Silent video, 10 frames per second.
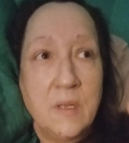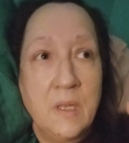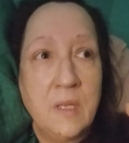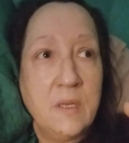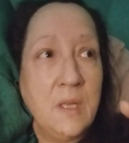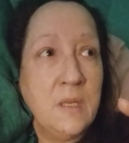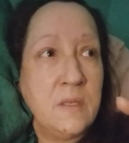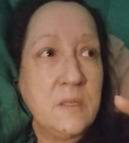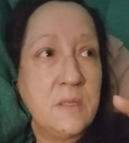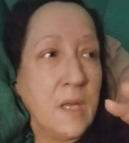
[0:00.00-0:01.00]
It
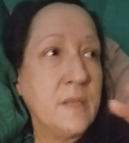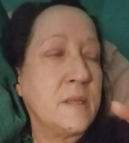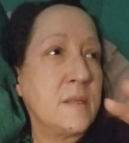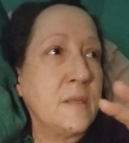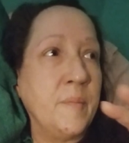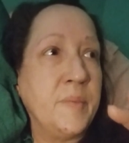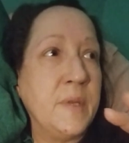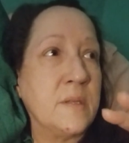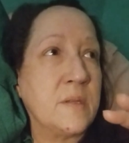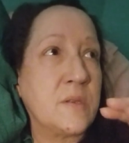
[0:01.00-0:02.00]
it does
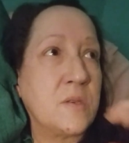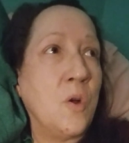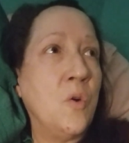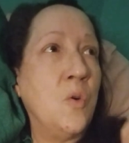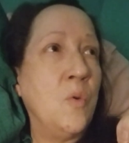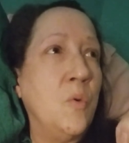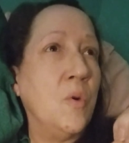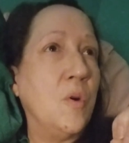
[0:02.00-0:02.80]
something so